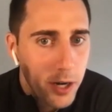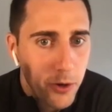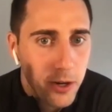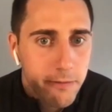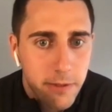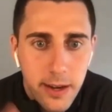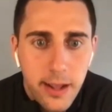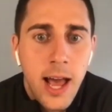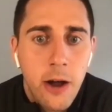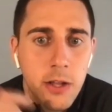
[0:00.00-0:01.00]
market
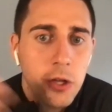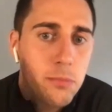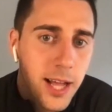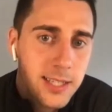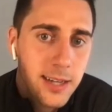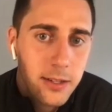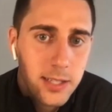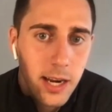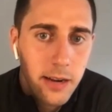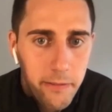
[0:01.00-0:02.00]
fit. How can you blast it out
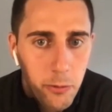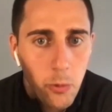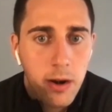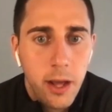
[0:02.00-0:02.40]
to kind of everyone,